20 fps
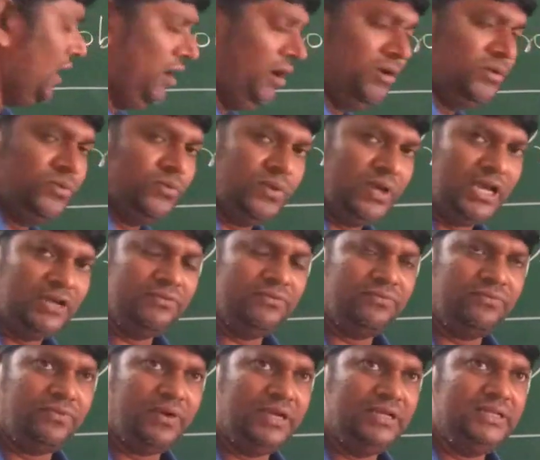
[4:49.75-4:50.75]
or to
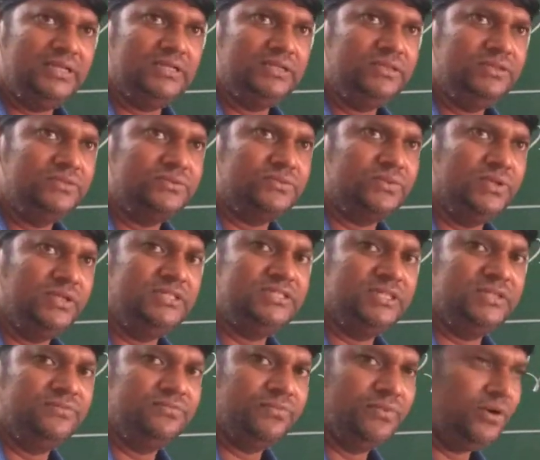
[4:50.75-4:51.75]
find a
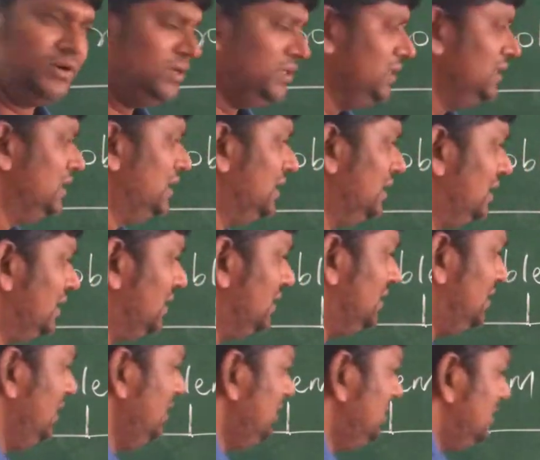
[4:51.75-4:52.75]
solution for
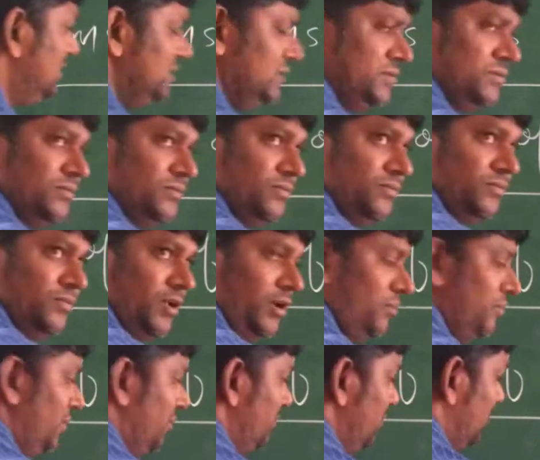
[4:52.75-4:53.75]
these
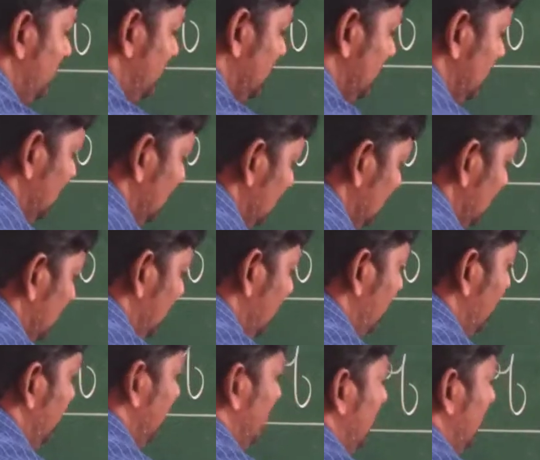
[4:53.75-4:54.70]
problems? So